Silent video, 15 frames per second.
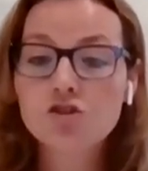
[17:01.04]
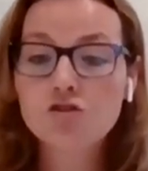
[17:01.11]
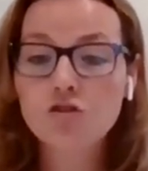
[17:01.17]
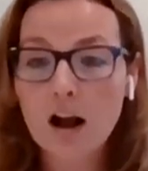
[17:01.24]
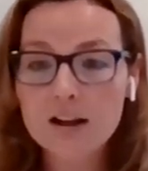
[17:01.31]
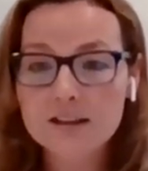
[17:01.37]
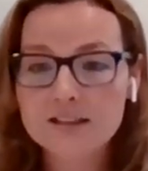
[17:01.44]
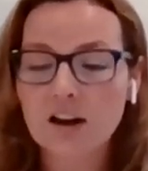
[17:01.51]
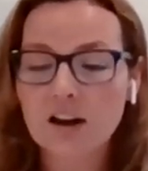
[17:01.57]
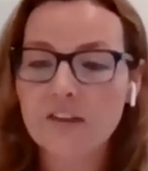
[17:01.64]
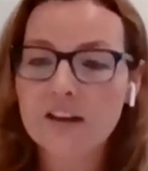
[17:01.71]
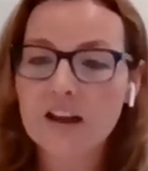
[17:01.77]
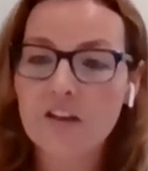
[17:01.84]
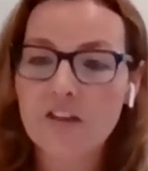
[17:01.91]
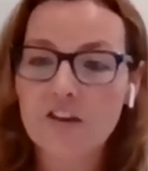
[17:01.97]
The
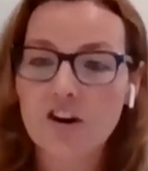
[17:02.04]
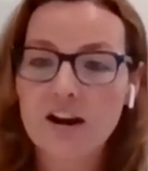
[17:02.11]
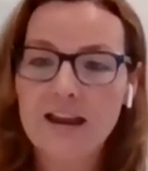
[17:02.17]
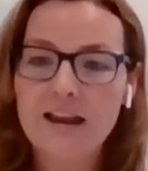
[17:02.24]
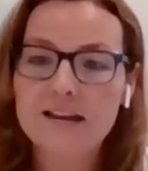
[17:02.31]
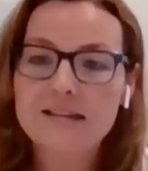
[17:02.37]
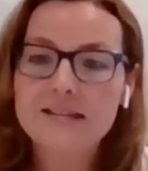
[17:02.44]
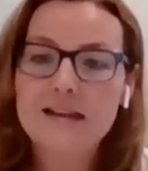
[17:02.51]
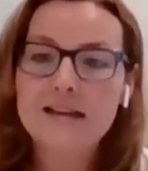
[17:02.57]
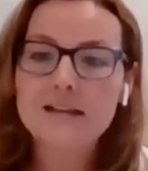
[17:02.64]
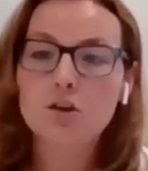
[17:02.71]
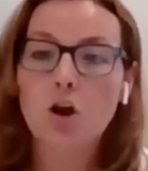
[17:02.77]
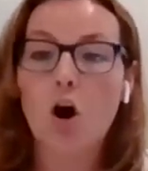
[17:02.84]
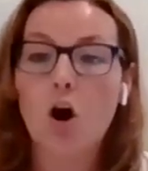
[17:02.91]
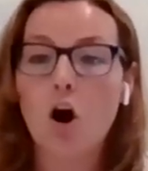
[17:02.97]
trust, on the other
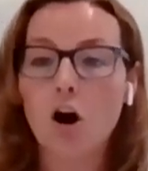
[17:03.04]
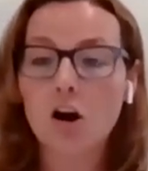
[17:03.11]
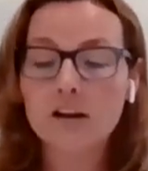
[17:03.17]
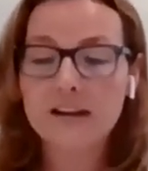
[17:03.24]
hand, is